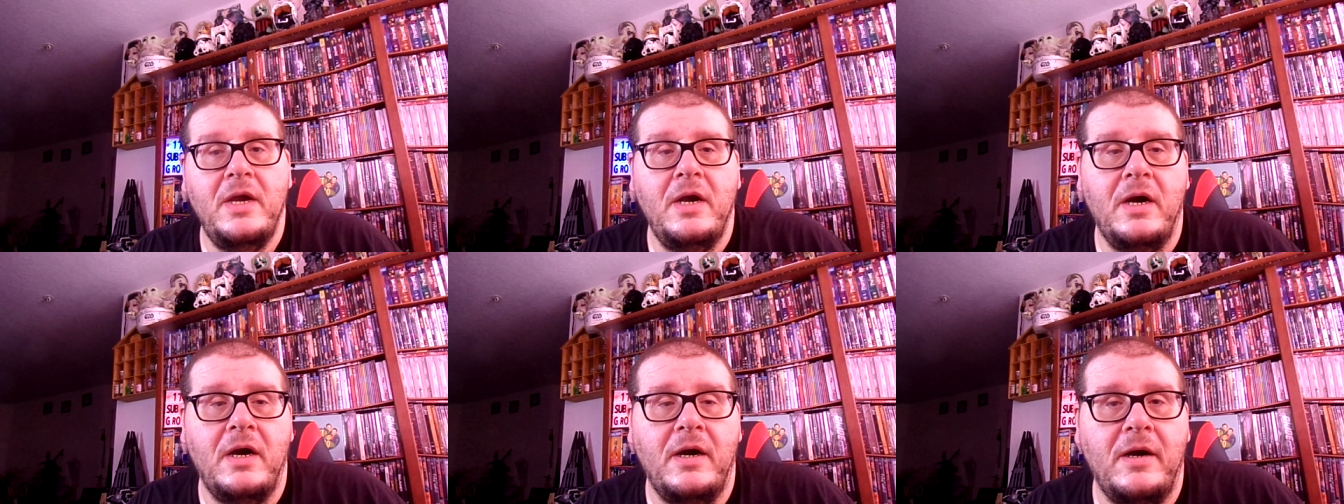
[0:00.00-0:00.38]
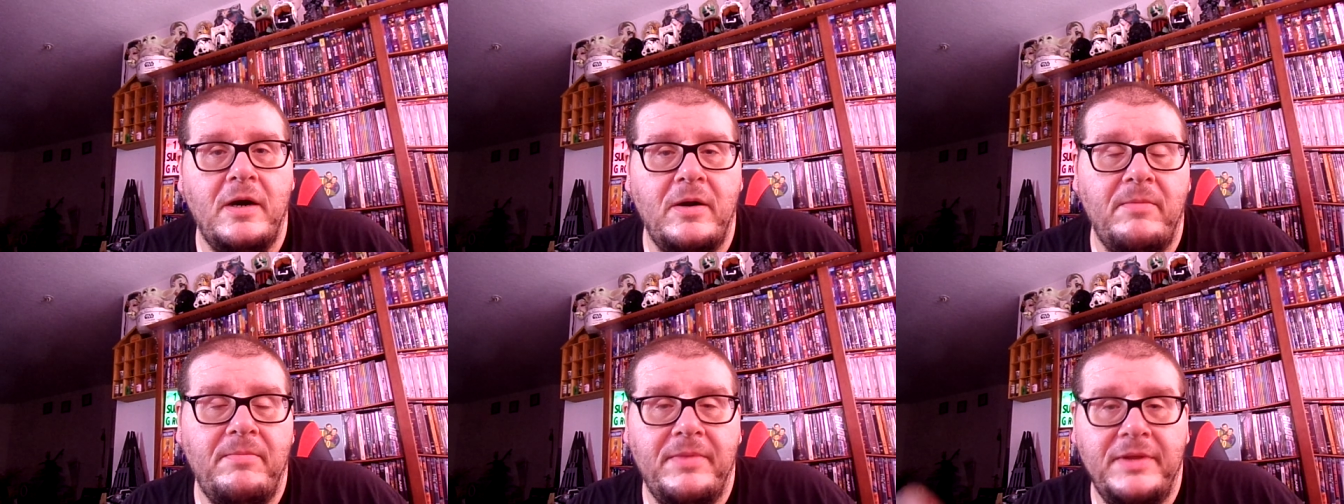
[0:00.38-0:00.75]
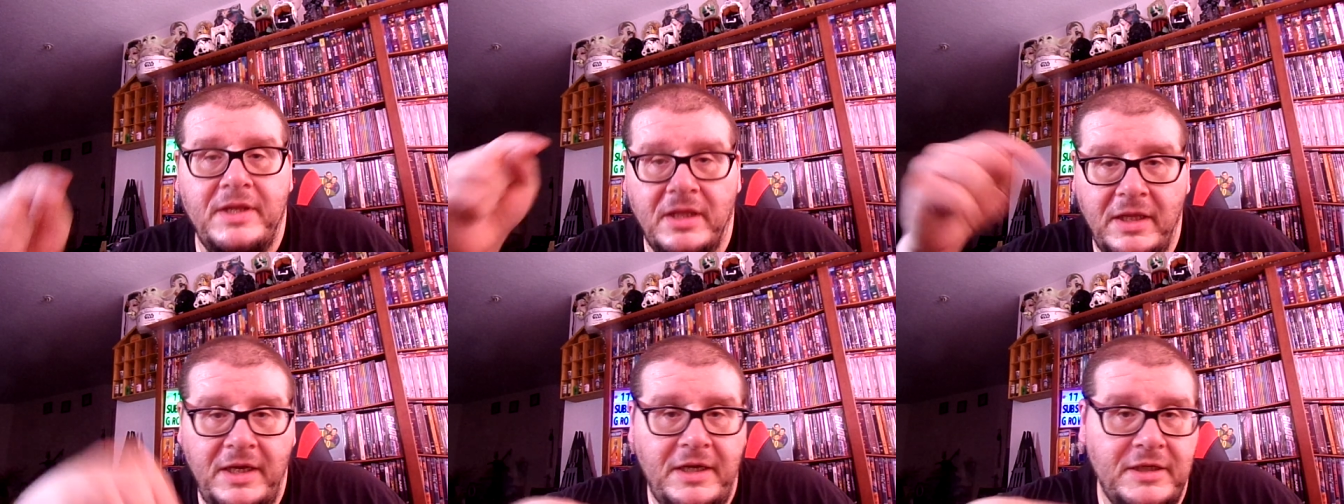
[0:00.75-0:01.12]
um, the
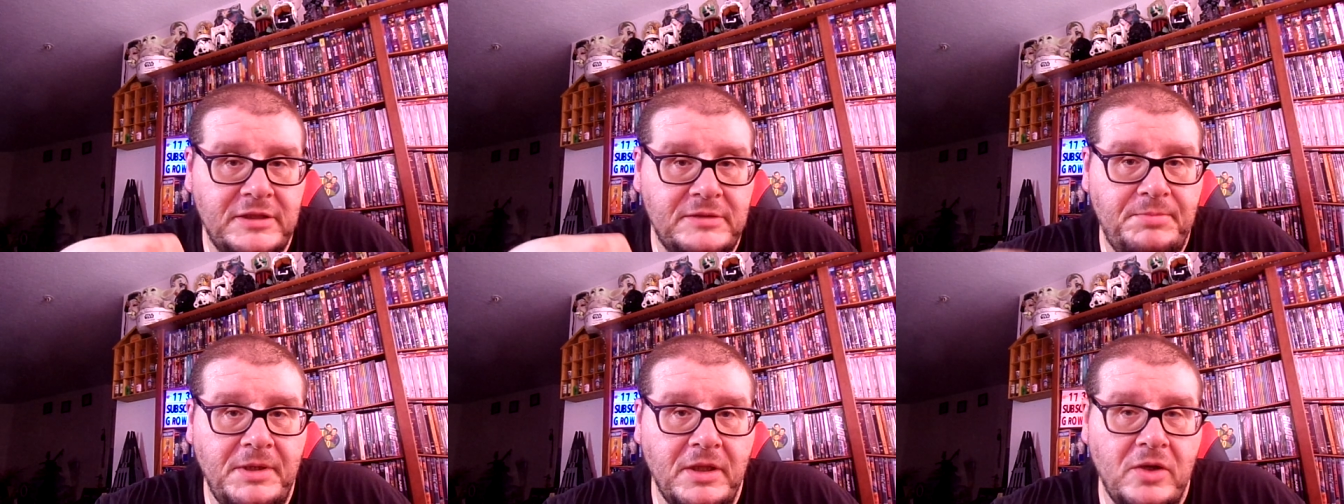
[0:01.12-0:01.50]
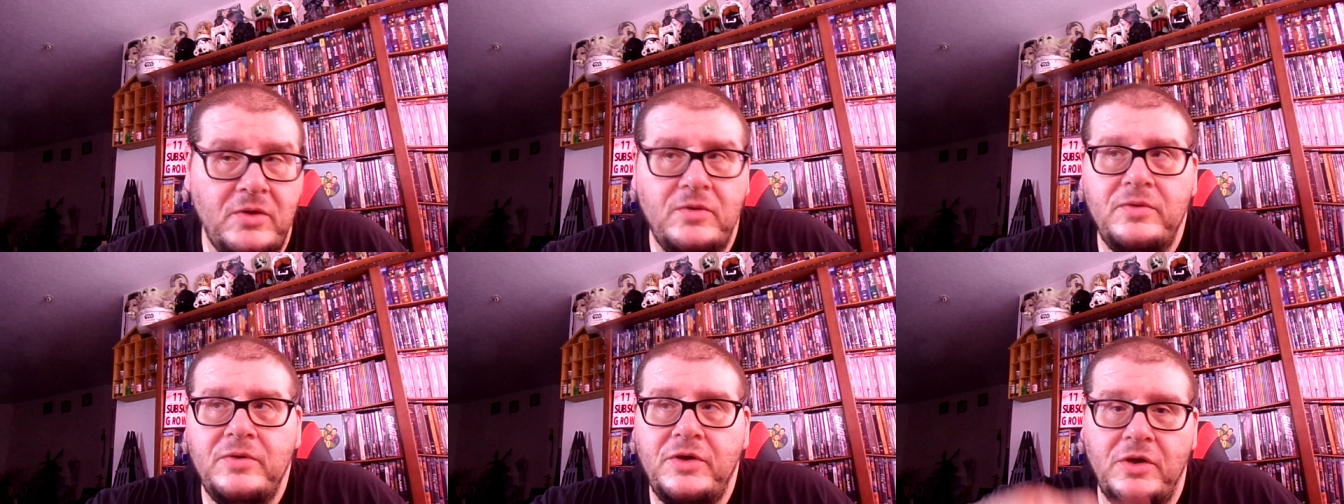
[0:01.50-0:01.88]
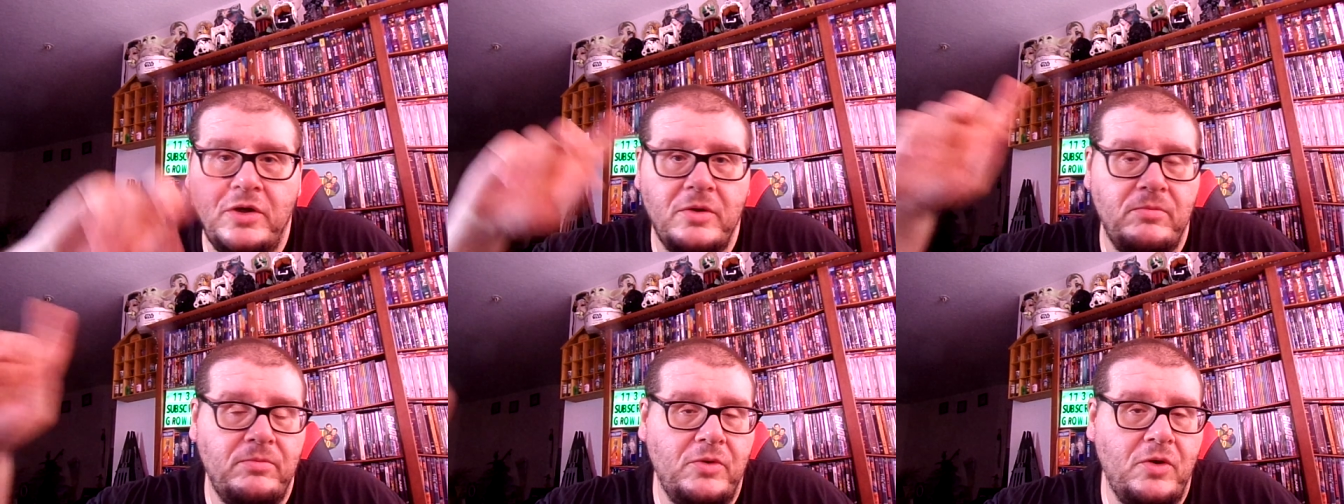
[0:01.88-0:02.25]
link is below. You
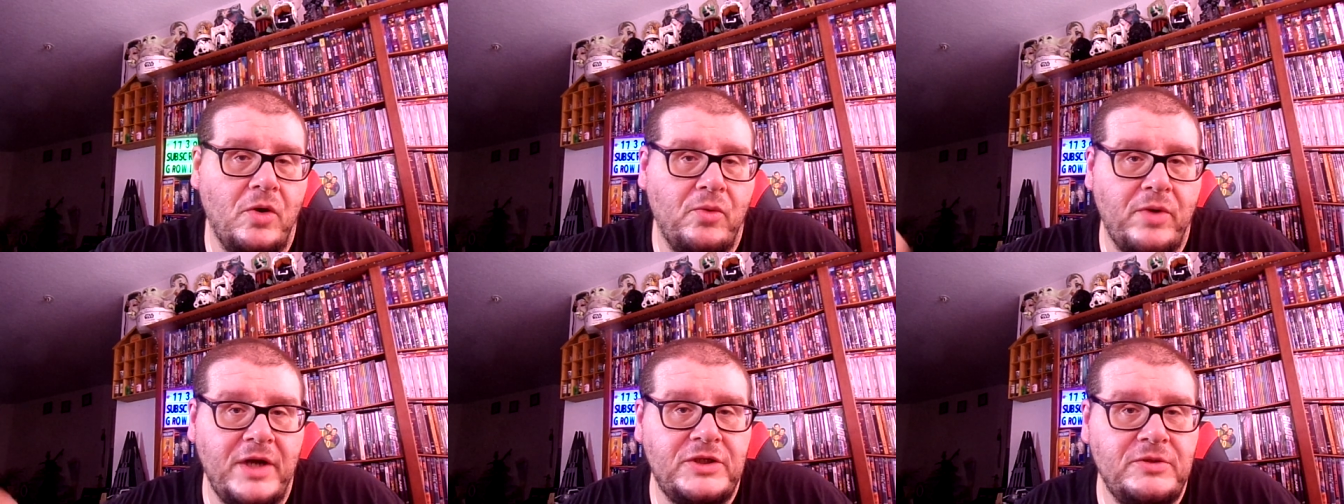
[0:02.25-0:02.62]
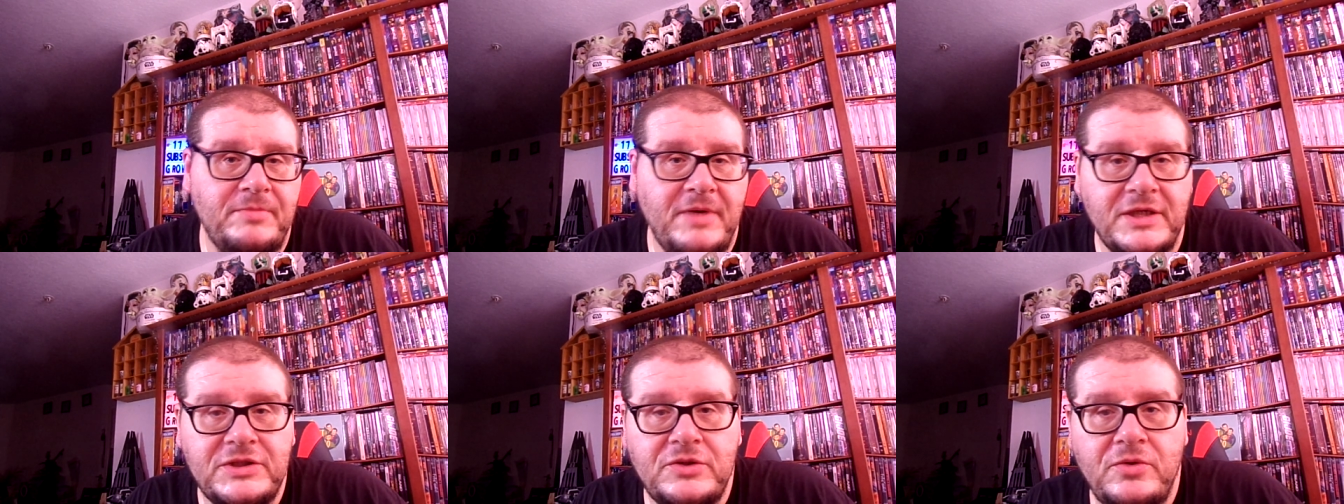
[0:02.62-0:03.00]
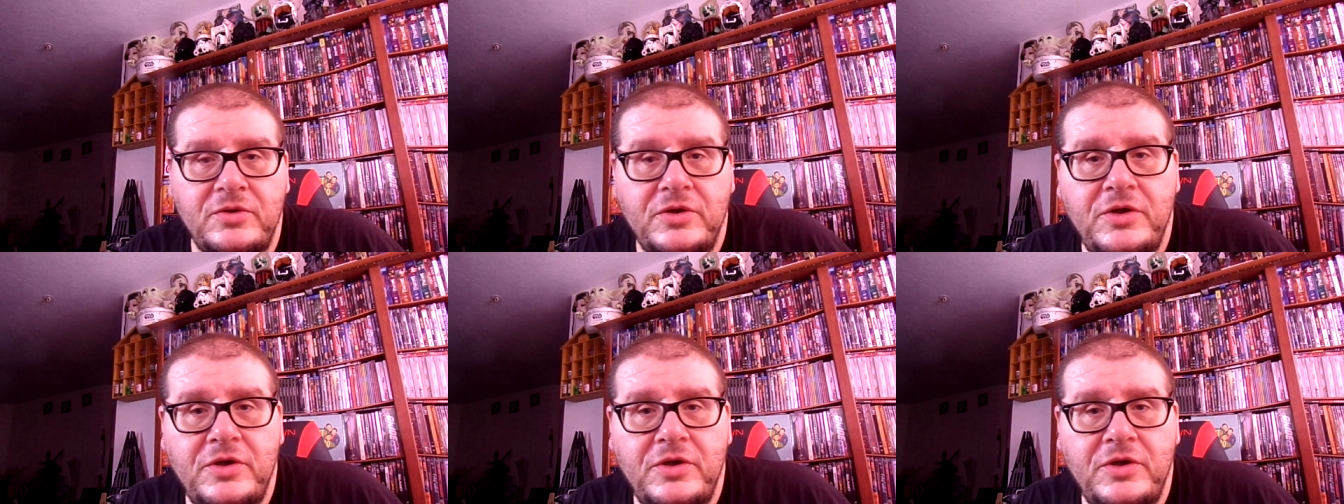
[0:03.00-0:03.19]
can go right to my store.